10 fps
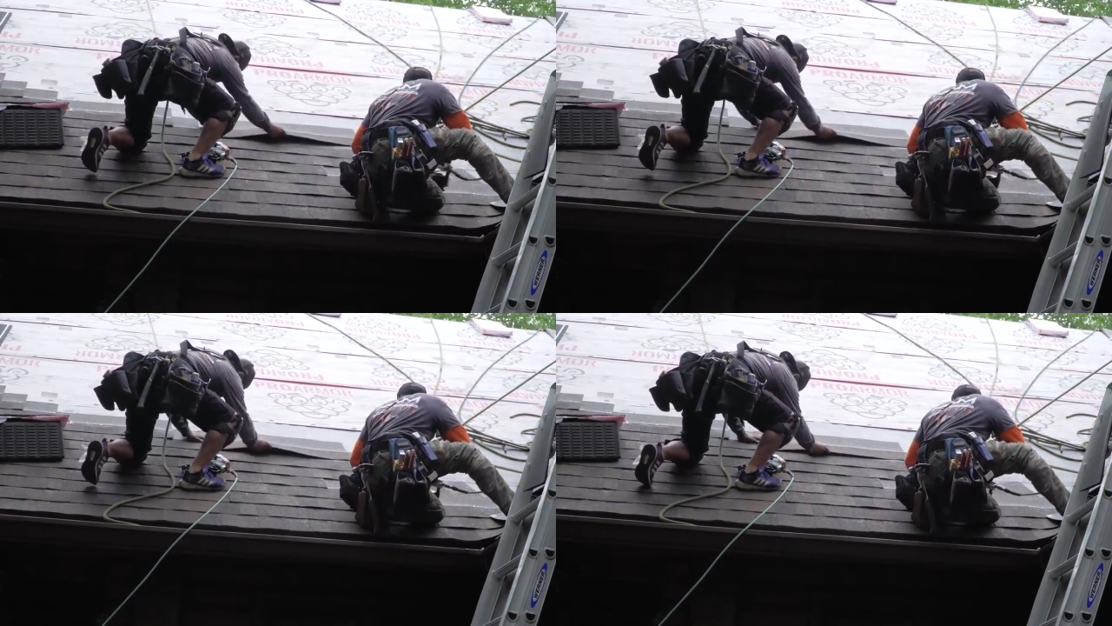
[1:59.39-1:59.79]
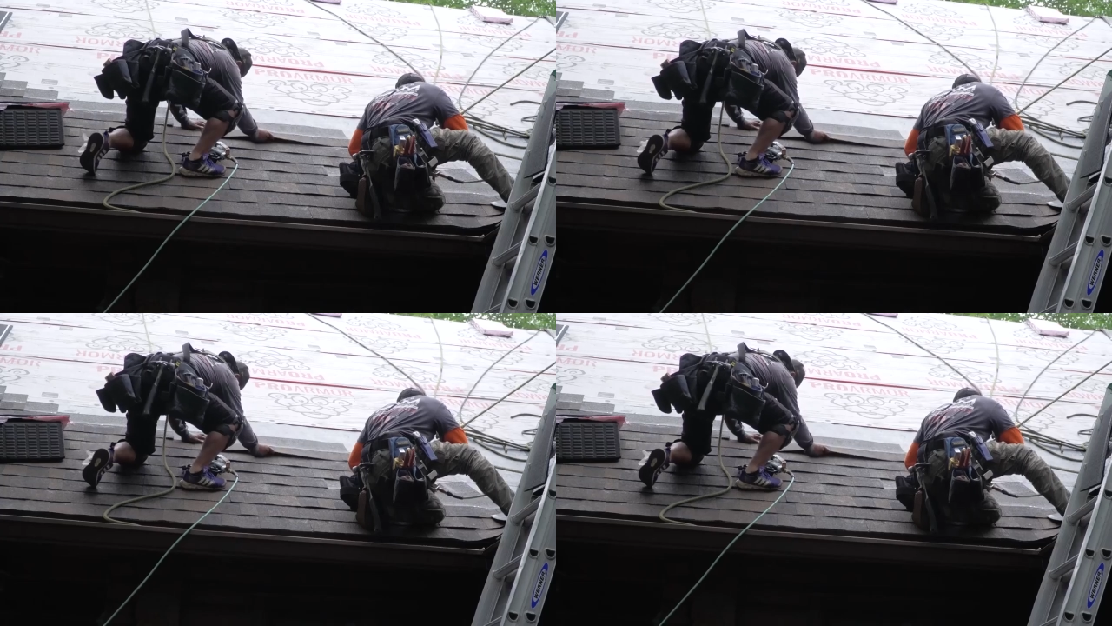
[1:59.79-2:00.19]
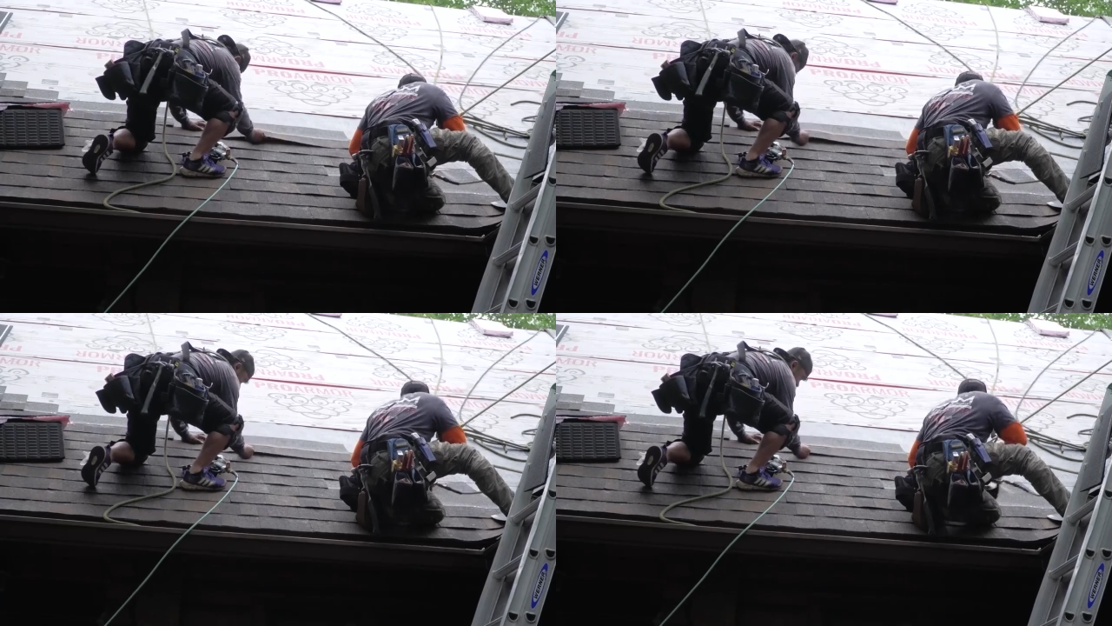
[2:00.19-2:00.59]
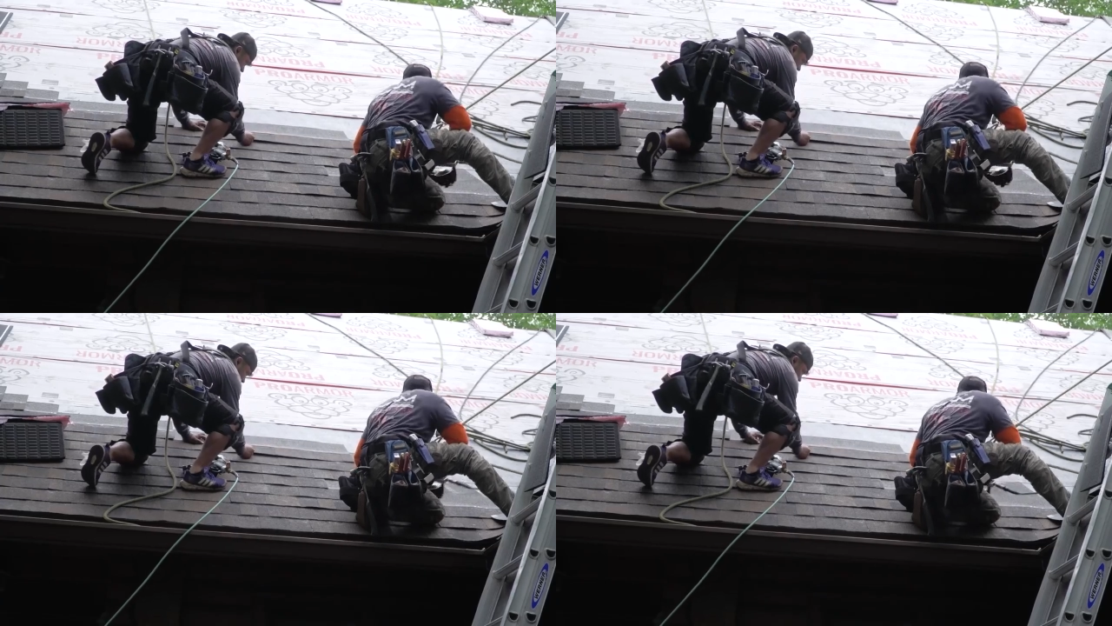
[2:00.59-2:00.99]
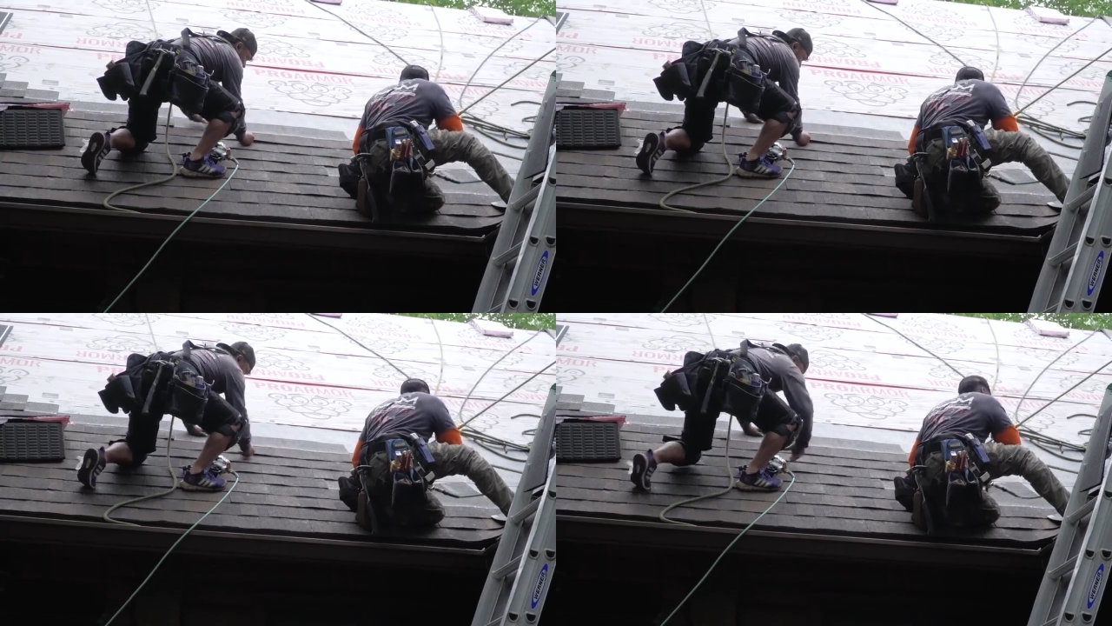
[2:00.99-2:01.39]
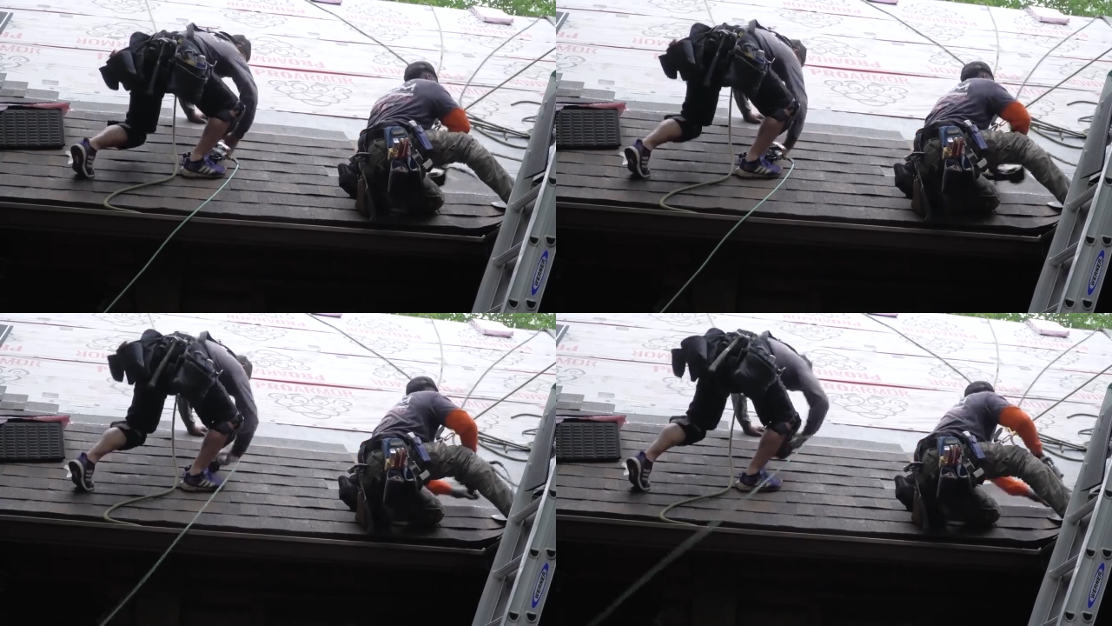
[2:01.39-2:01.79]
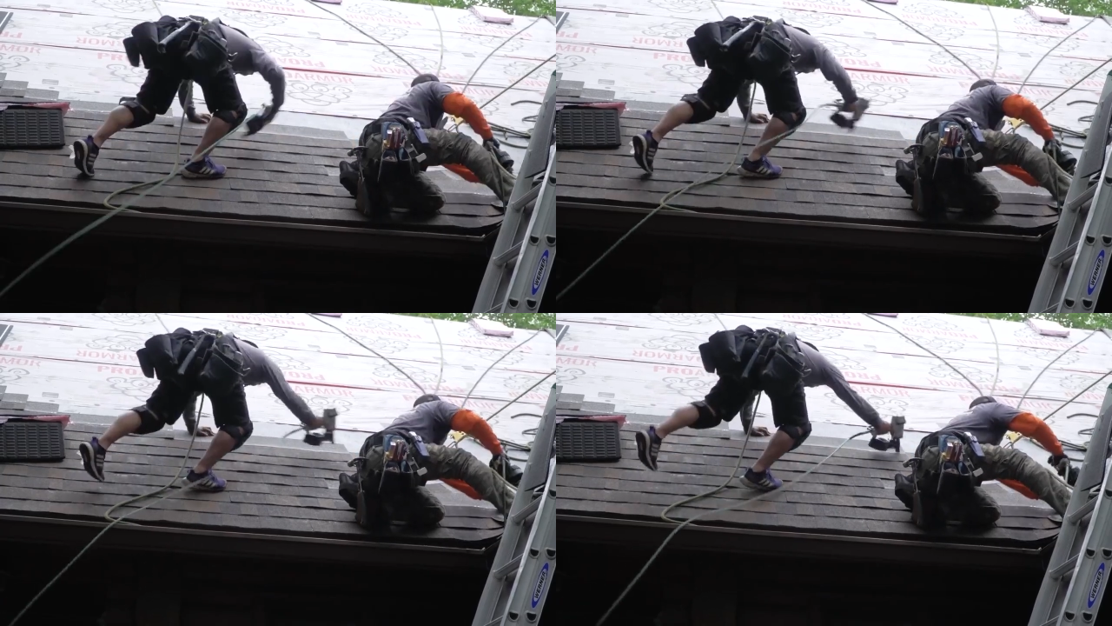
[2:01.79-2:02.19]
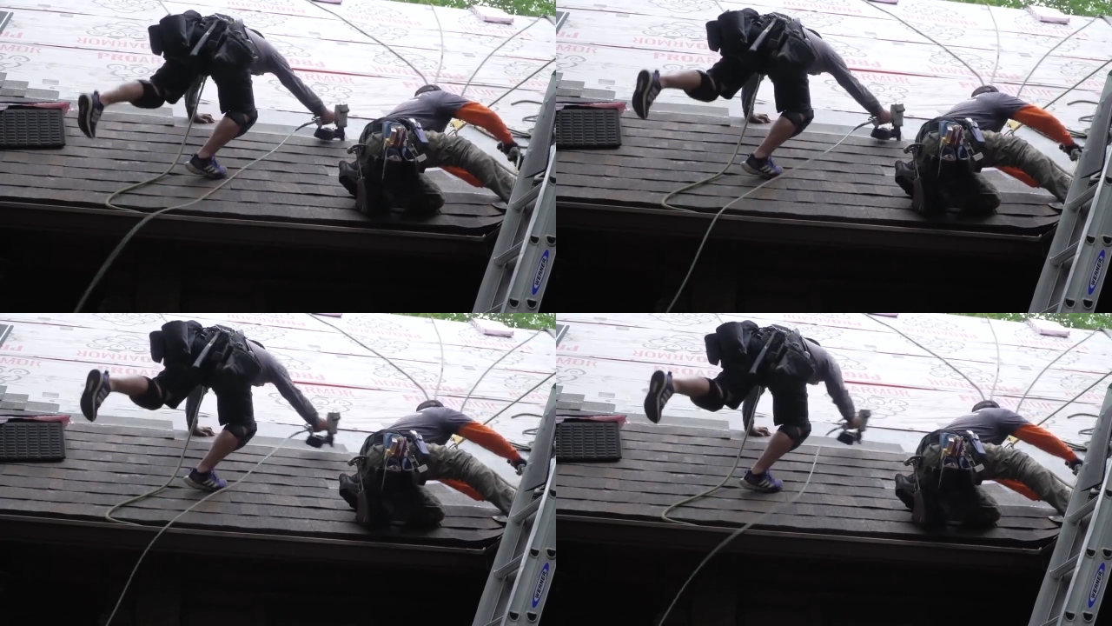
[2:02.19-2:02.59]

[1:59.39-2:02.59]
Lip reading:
Nobody's mouth can be seen.